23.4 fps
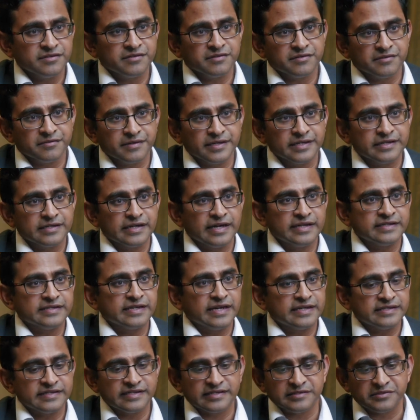right?
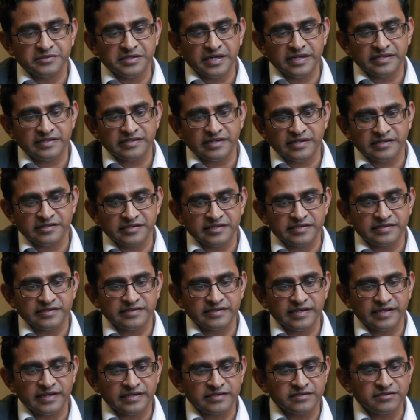And these
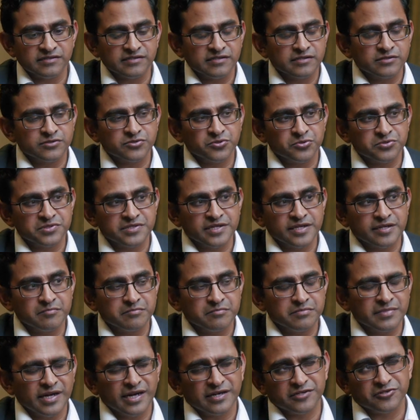external sourcing,
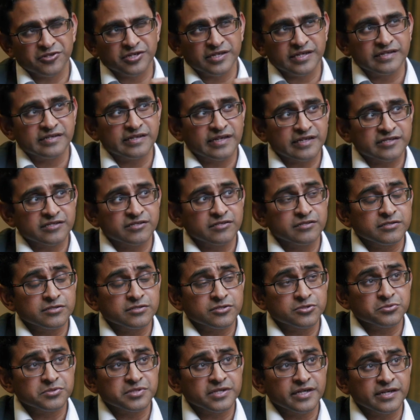actually an external
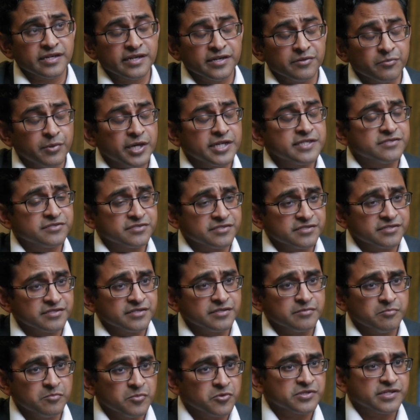sourcing advisor,
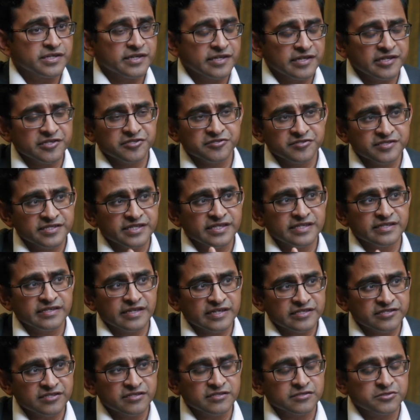more than an agency, an
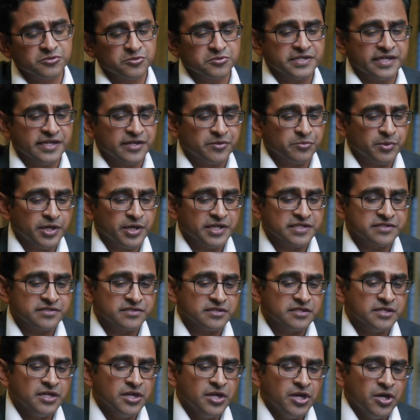external sourcing advisor
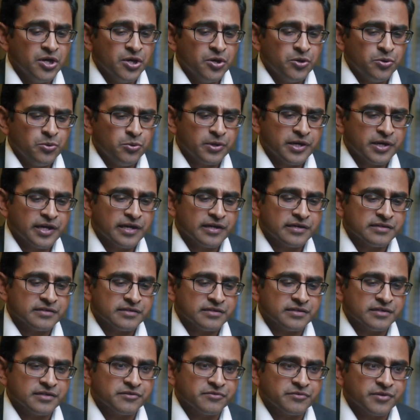who
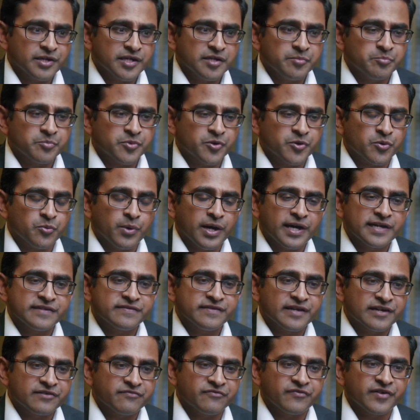can really provide
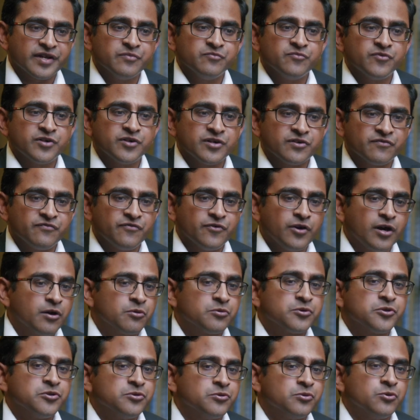that framework for how
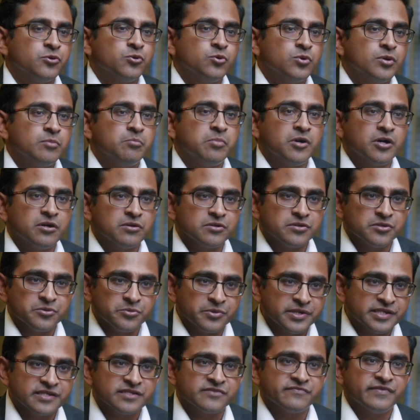do you go about
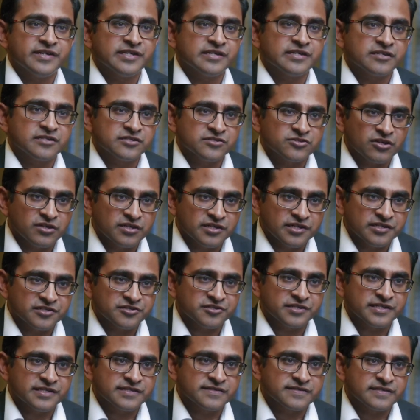doing this vendor
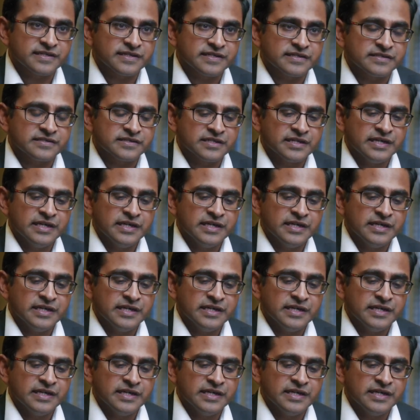consolidation exercise.